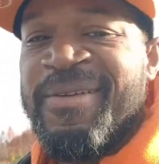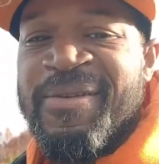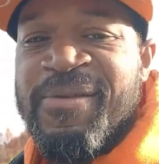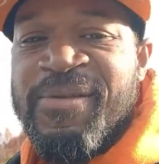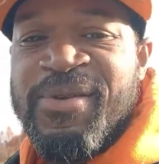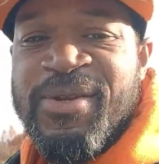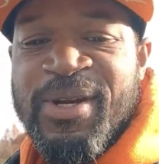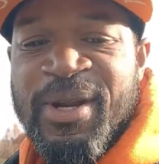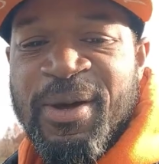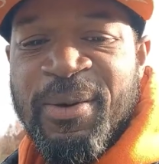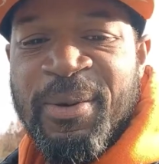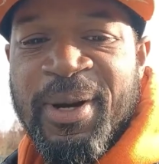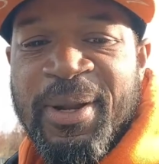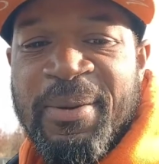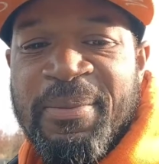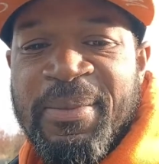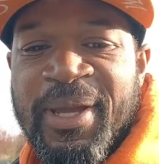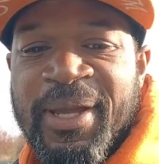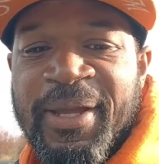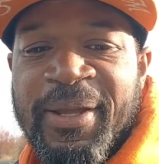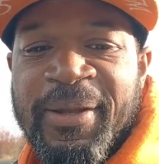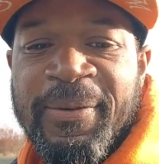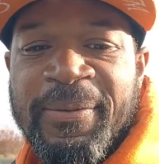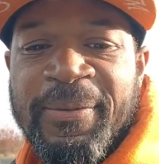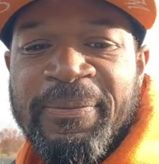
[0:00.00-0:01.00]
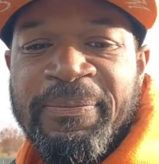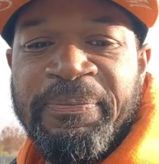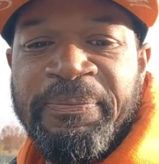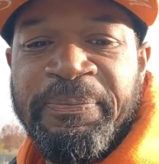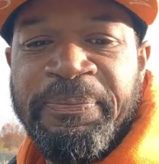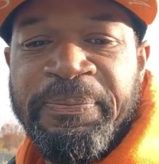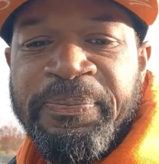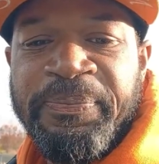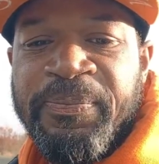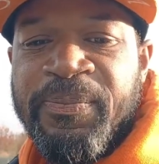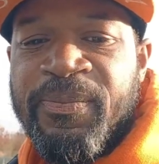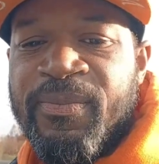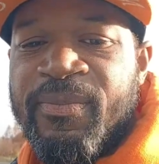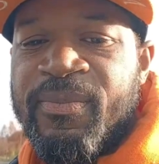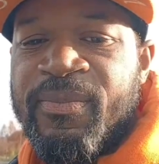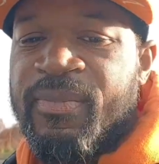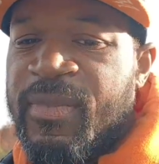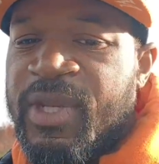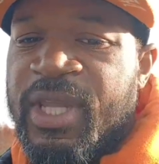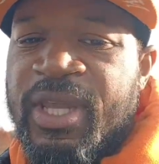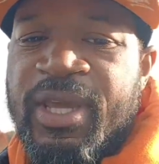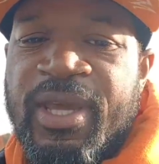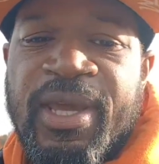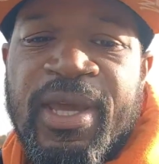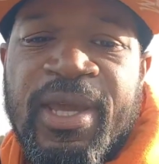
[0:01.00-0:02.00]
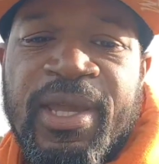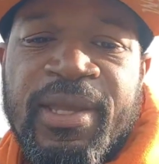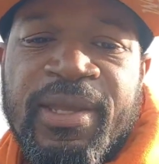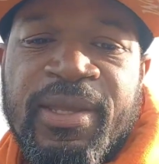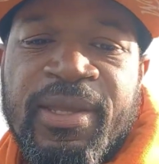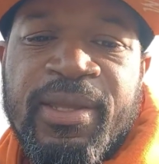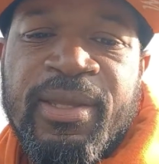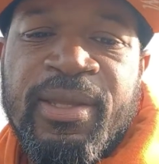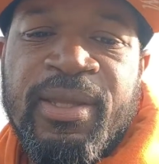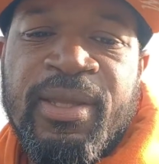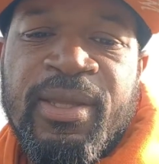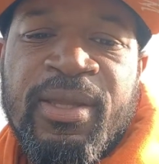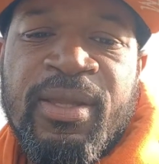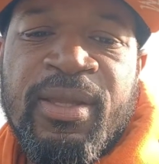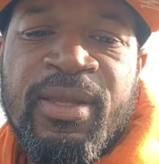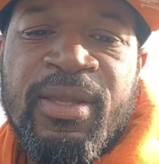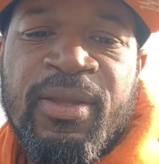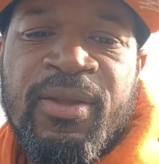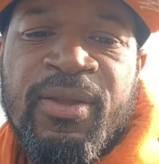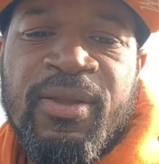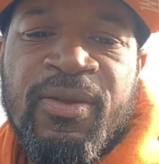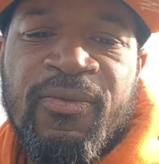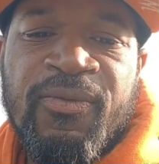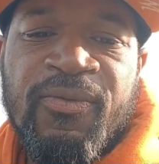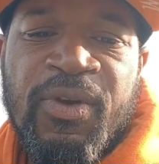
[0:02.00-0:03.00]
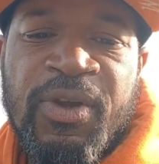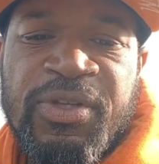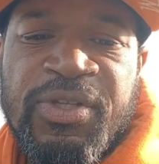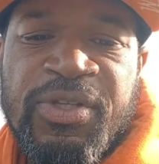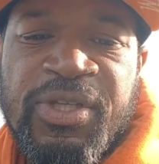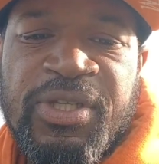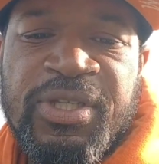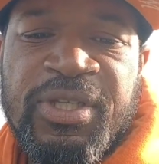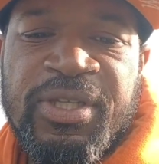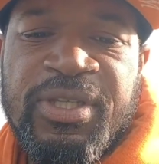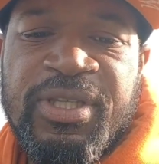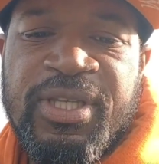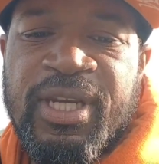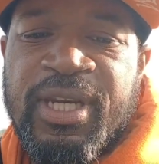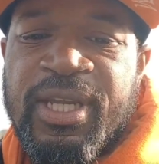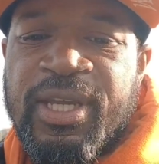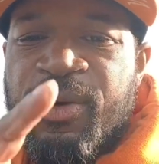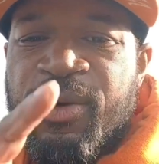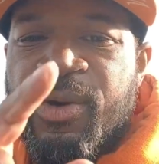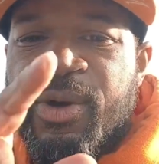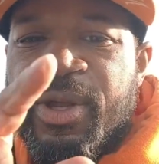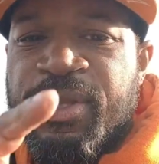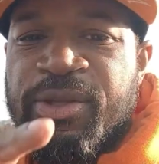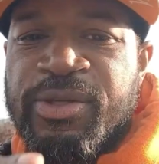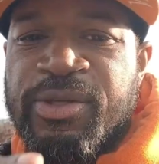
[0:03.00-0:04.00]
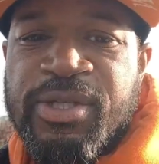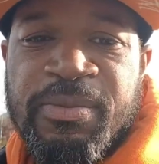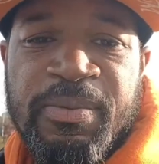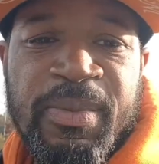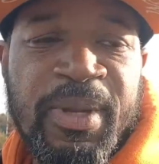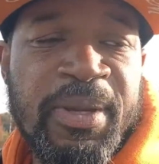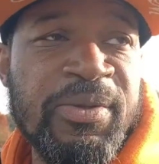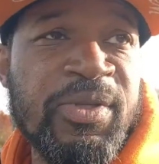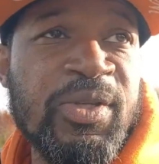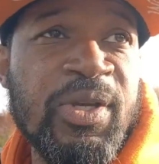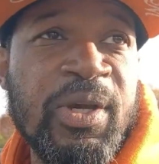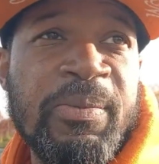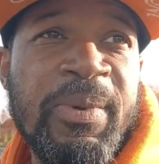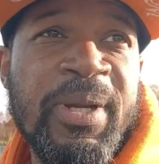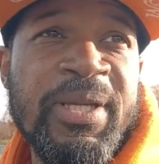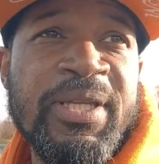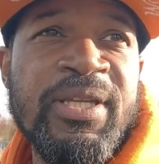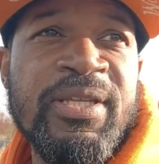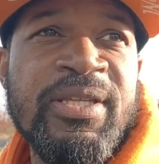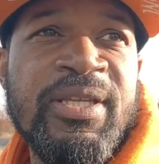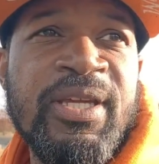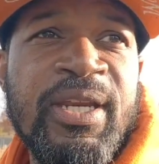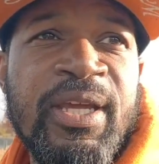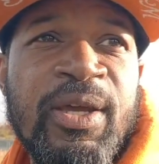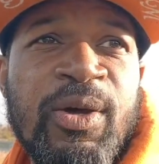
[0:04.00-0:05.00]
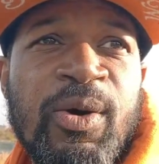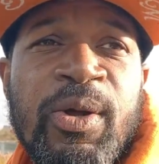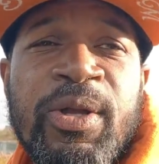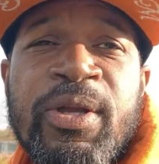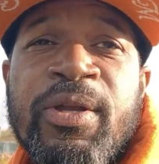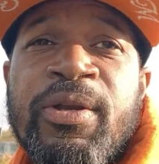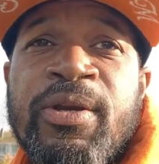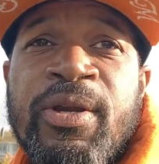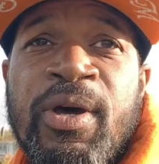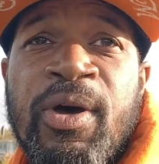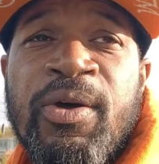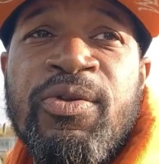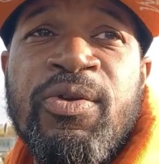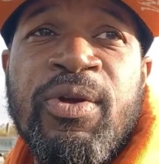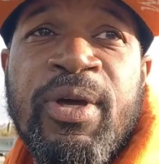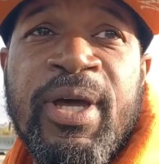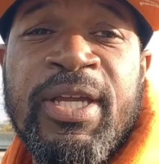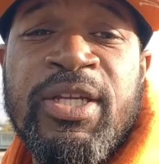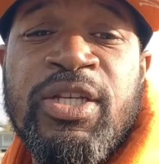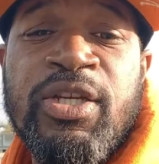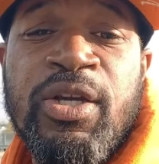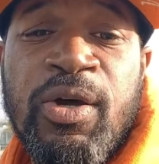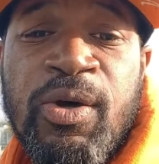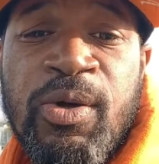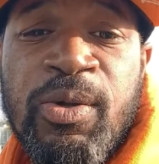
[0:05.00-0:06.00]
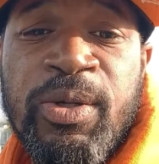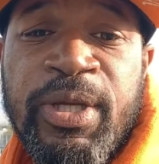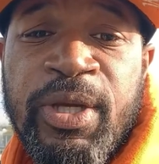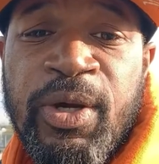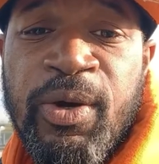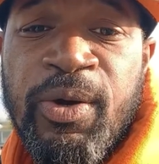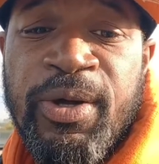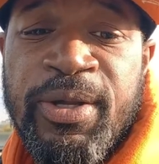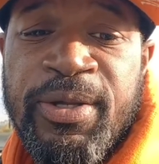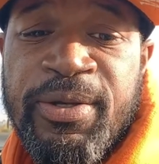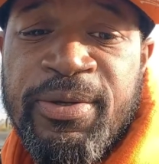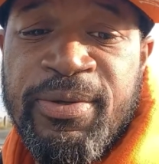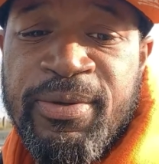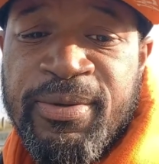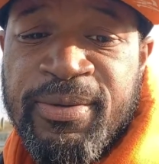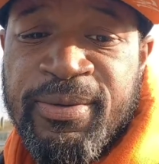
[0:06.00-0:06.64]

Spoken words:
You know what I mean? Yeah. Versus the Diddy oil. Somebody will talk about the Diddy oil. No, you got your holy oil.